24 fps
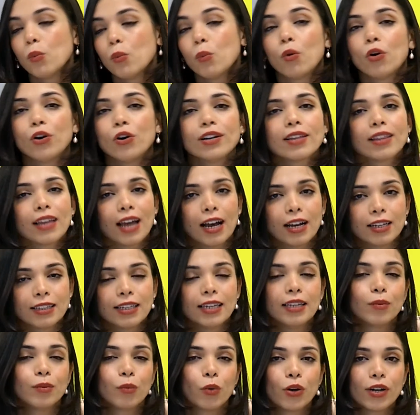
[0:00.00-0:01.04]

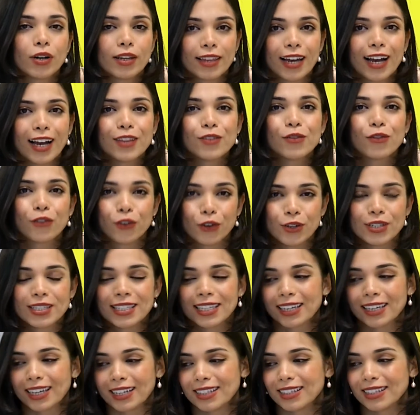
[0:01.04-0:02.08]
in more than
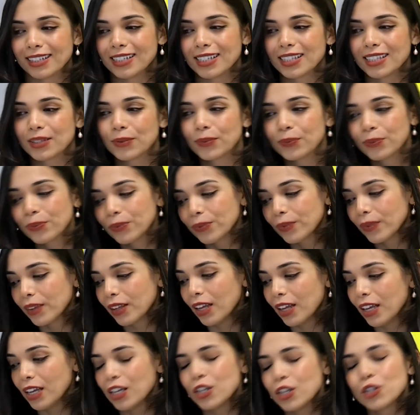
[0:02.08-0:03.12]
40 countries.
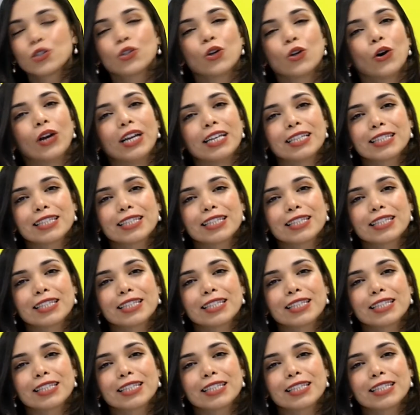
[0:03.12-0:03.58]
So